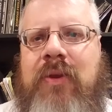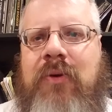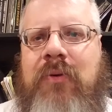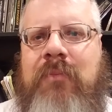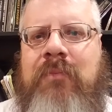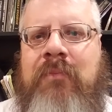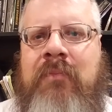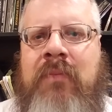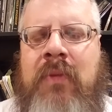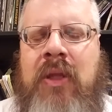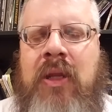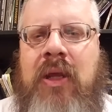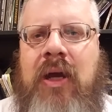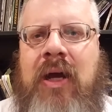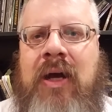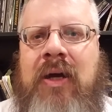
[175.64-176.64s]
you.
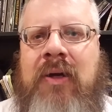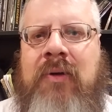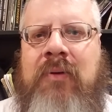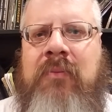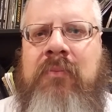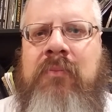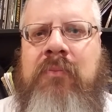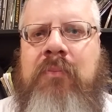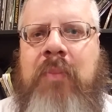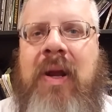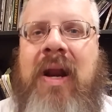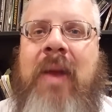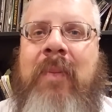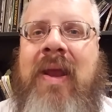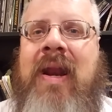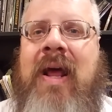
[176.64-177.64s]

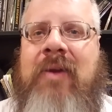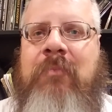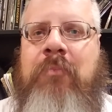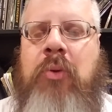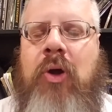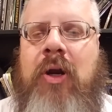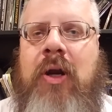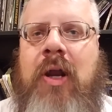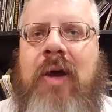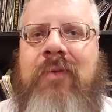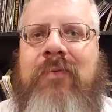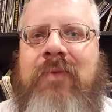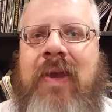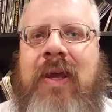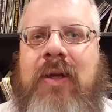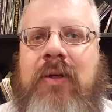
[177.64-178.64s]
But I may not have put
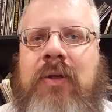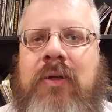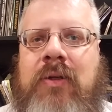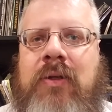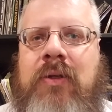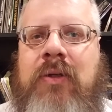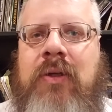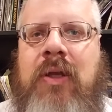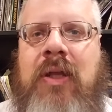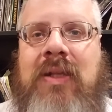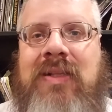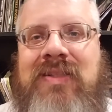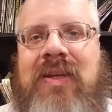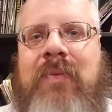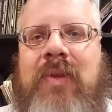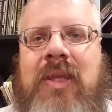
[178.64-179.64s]
enough in.
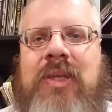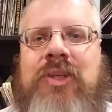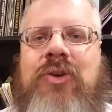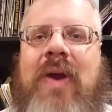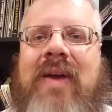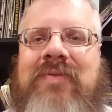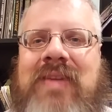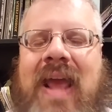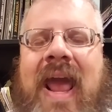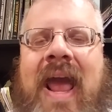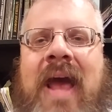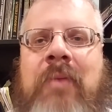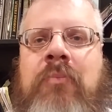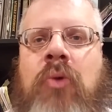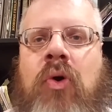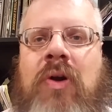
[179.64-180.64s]
Some of these you have to
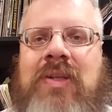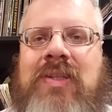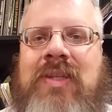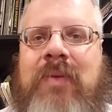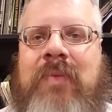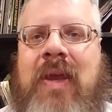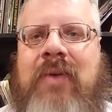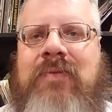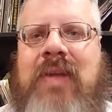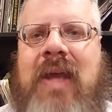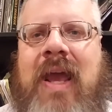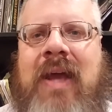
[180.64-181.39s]
add more and some you have to